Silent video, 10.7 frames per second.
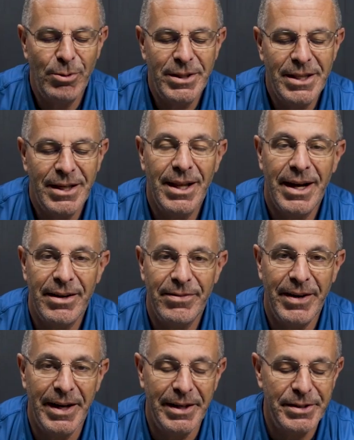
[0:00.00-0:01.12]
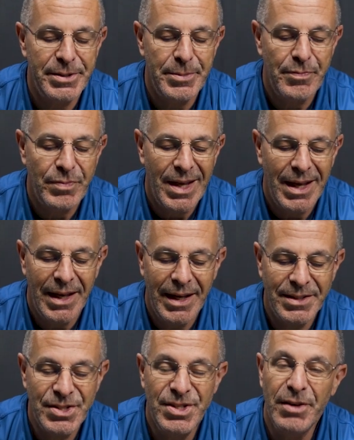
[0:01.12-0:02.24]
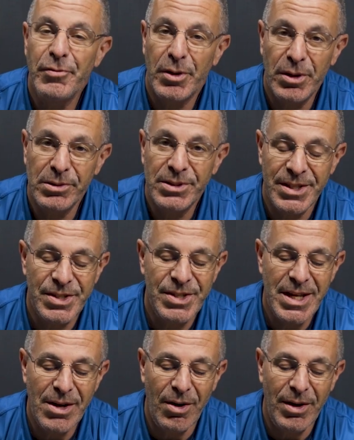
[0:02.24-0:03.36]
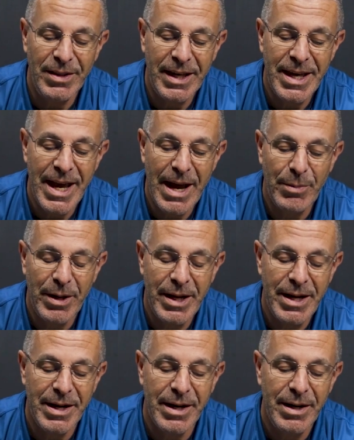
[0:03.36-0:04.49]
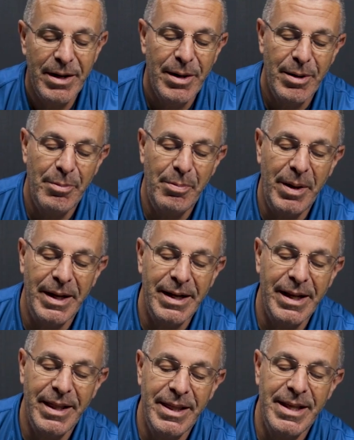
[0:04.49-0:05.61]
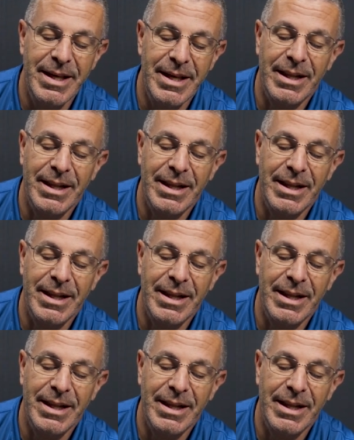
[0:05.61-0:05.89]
with the clarifiers. It's difficult to see on the camera here, but the